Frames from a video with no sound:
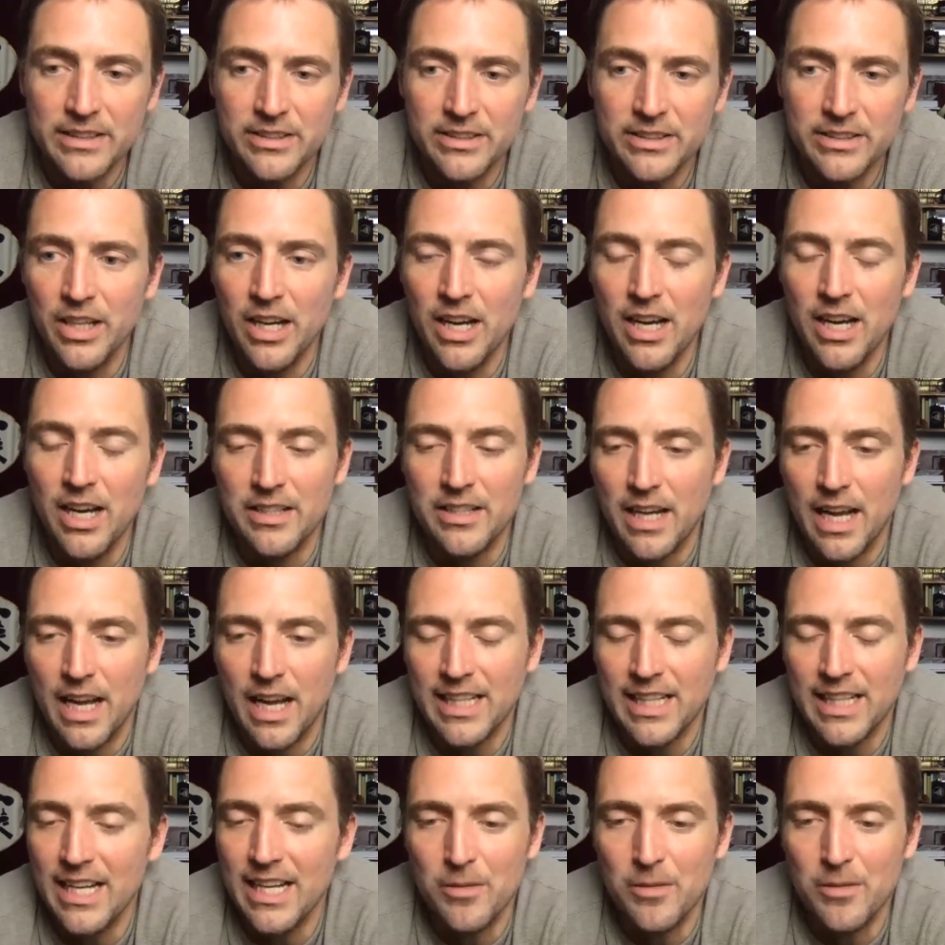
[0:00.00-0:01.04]
are good. I
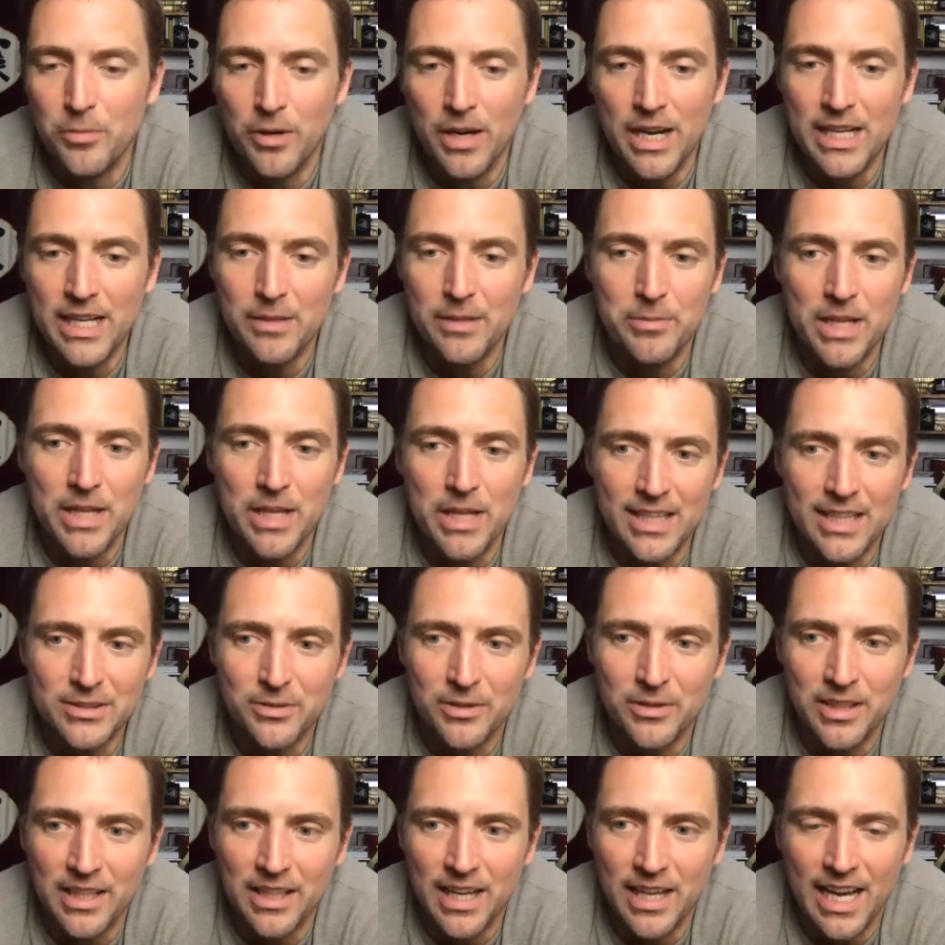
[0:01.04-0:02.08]
can't complain, to be honest with you.